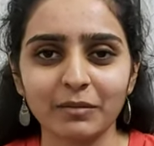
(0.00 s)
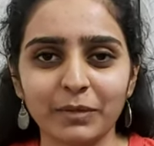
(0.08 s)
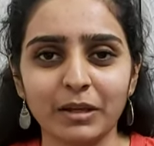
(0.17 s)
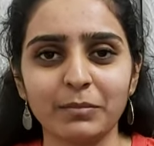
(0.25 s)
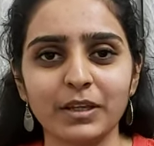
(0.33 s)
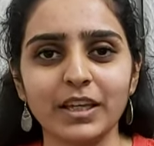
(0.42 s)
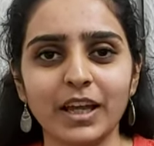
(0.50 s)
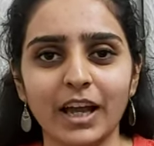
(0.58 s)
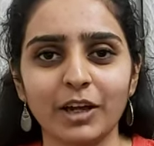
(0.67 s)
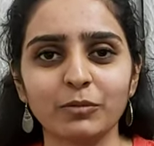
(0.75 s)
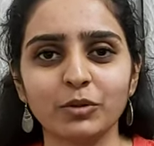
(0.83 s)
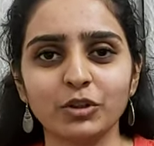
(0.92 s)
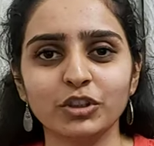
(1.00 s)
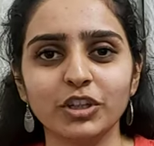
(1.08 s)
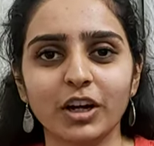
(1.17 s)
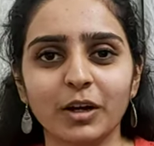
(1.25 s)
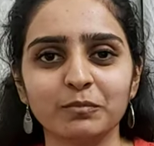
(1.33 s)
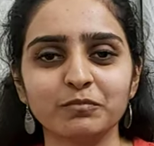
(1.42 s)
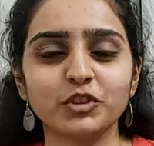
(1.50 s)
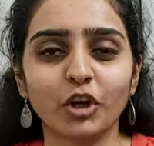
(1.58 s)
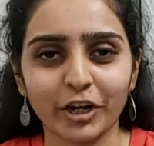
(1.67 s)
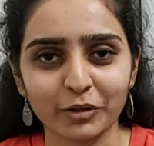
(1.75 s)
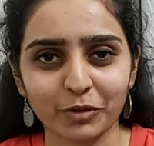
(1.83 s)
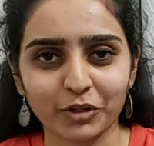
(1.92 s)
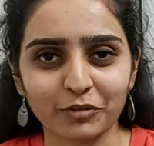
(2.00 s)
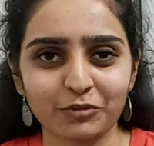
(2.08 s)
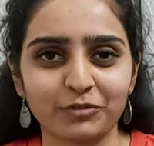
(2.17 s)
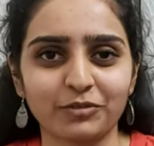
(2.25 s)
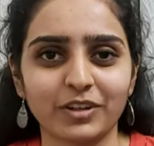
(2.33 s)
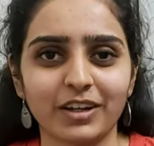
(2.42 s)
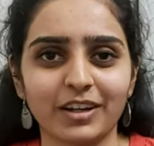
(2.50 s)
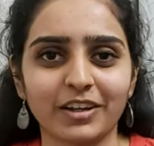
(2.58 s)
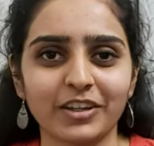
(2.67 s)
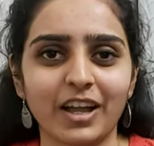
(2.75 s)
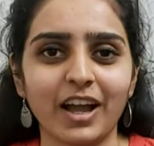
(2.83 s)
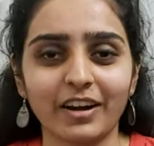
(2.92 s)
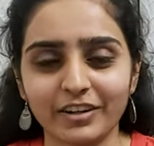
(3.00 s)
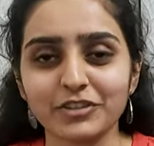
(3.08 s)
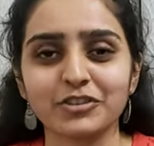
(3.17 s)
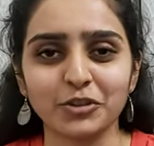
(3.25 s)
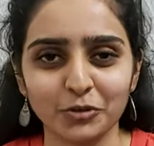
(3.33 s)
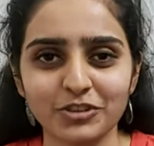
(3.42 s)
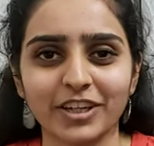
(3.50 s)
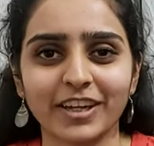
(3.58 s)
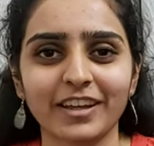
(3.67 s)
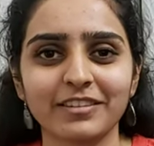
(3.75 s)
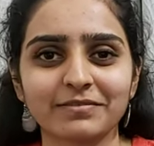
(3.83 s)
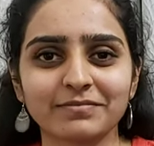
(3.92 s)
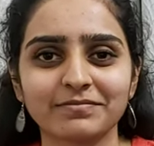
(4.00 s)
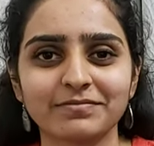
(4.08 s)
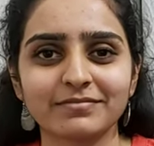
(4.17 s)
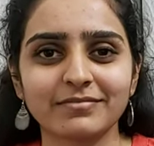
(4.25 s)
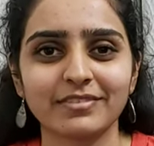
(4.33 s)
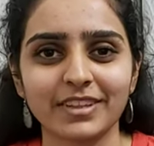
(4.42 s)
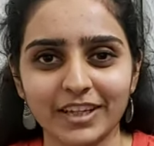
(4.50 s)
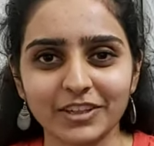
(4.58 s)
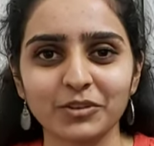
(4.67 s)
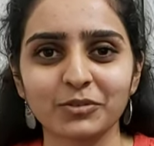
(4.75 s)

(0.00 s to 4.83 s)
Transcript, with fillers: maybe I would um, join one of uh, our institutes again. Thank